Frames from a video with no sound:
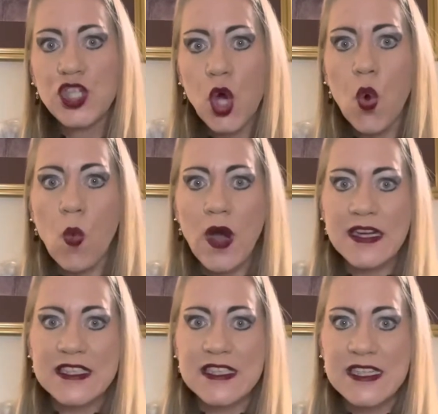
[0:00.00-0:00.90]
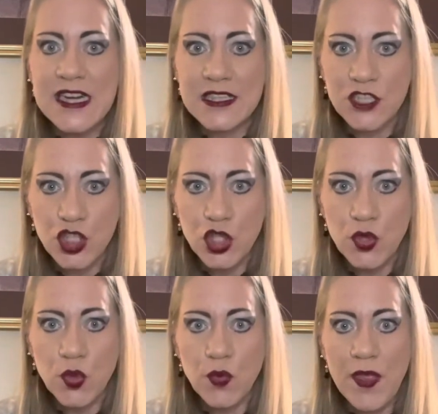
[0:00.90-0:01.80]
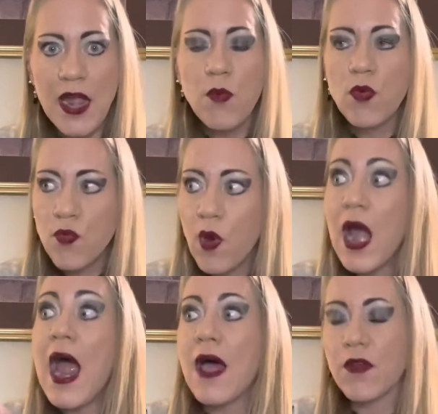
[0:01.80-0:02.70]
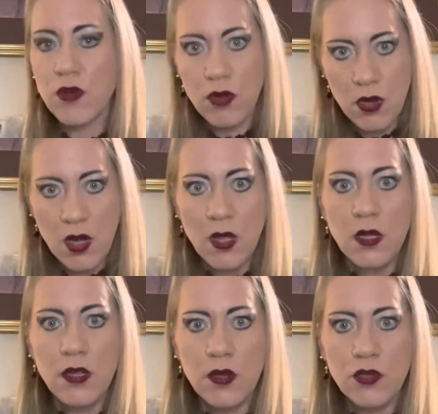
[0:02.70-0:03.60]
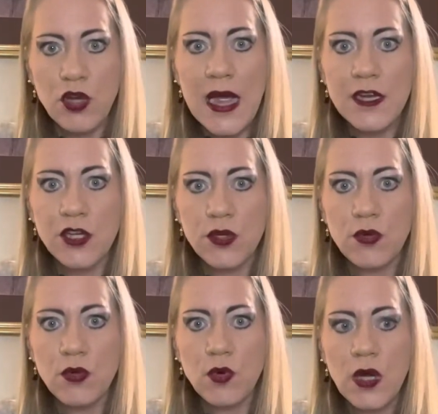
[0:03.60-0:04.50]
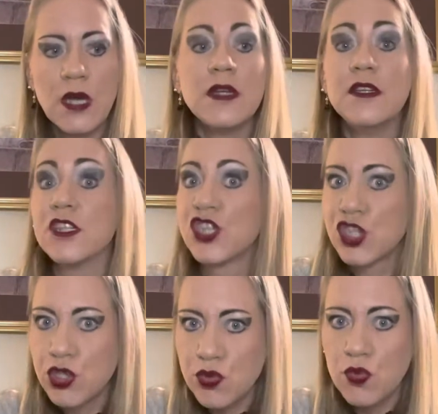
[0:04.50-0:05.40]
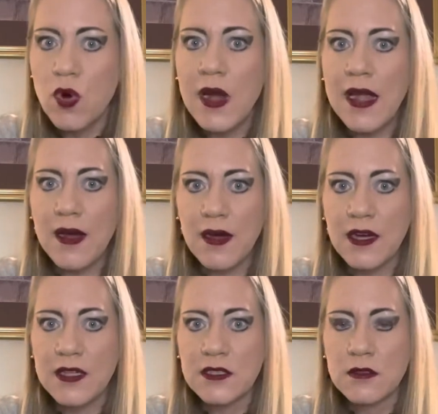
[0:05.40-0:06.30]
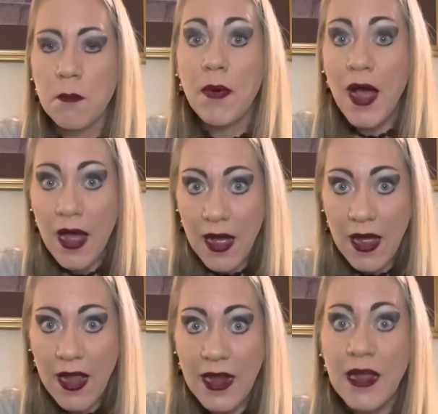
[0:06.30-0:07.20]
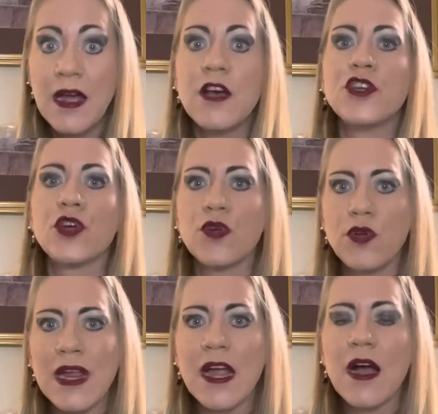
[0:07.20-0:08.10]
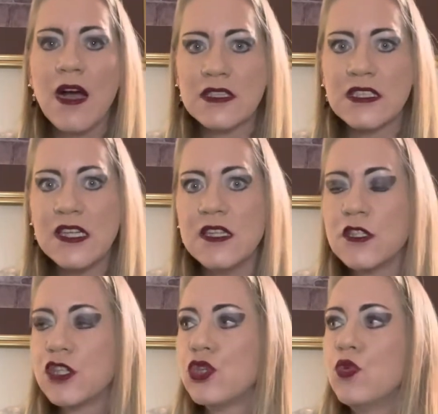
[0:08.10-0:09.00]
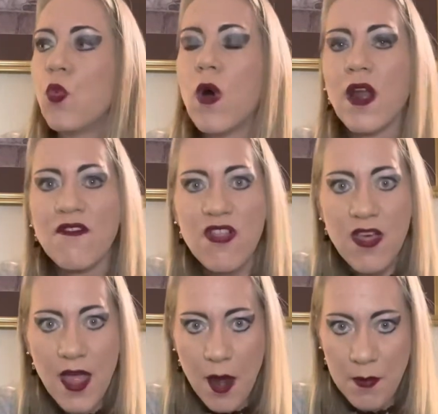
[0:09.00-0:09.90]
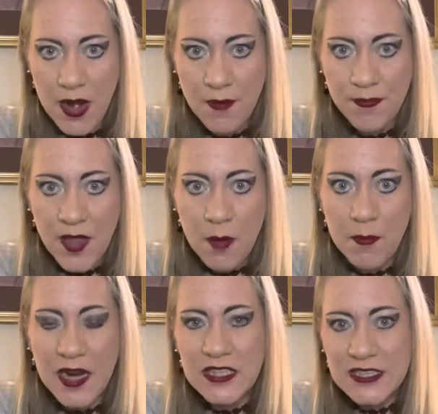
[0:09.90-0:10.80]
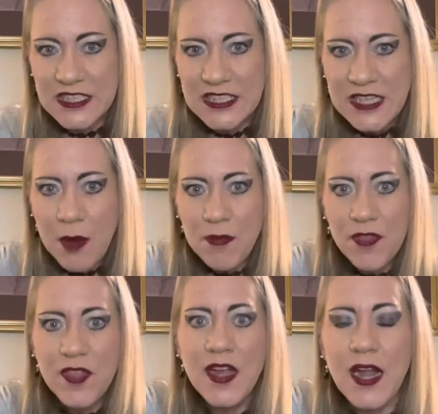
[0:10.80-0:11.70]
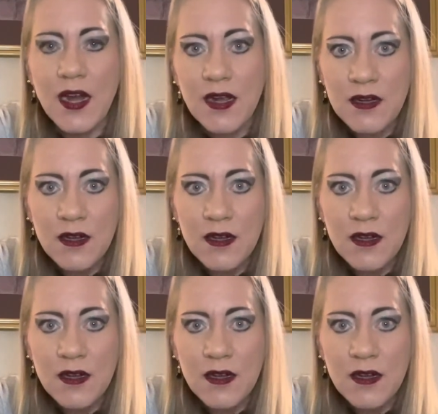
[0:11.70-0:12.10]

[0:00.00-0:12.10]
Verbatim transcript: don't want to see us do. They would rather you know try to destroy us by turning us into one of them. Because let's stop and think